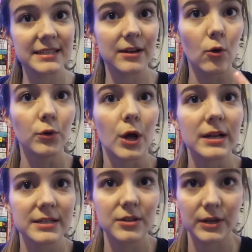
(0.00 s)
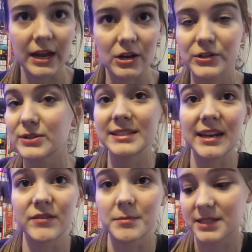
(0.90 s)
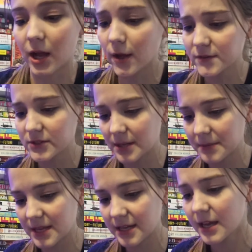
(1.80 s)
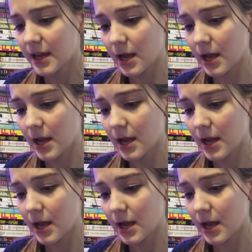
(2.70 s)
hold on to their characters instead of themselves or something,